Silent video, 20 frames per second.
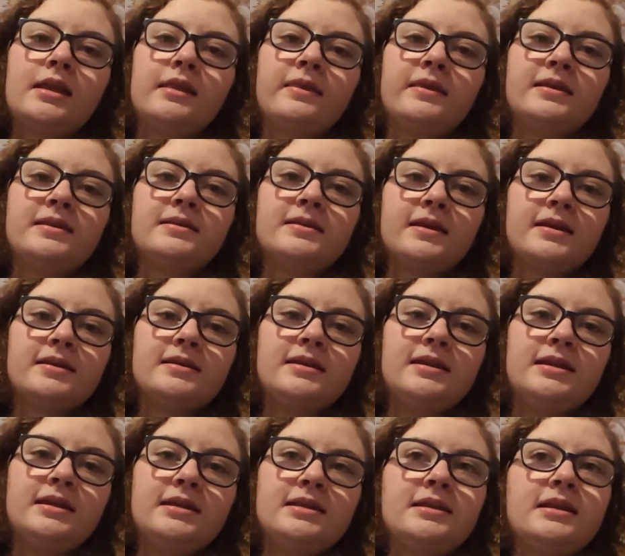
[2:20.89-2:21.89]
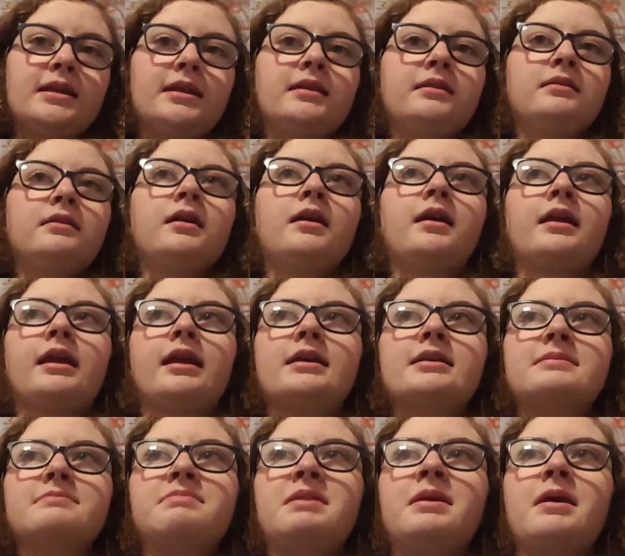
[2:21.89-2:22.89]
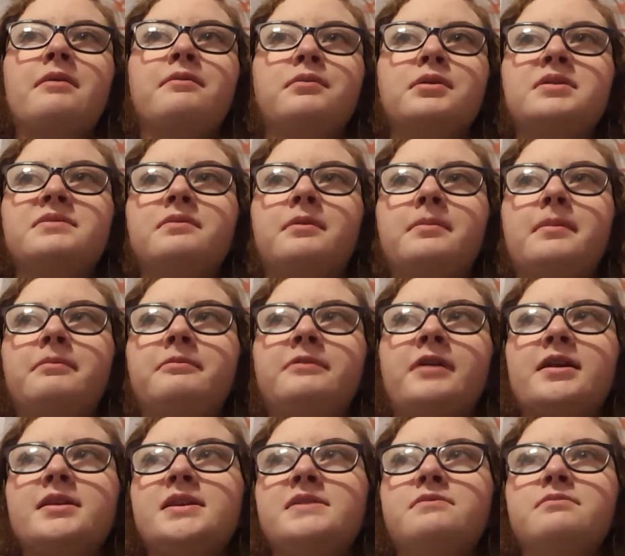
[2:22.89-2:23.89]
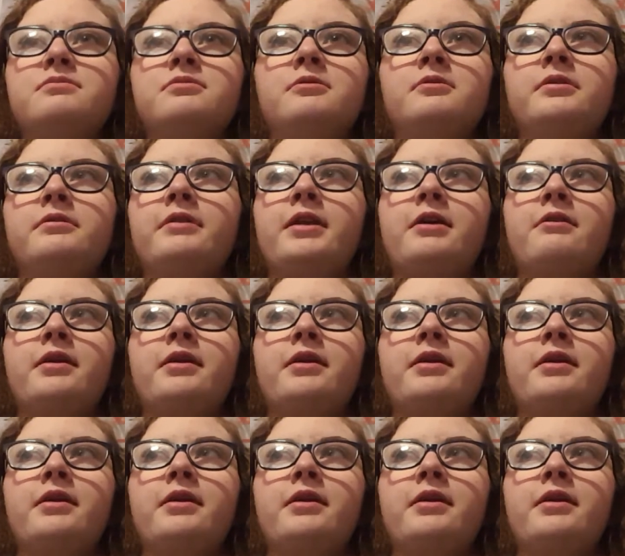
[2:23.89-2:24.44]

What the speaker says: the 60s, and I guess everyone's probably vaccinated with polio now.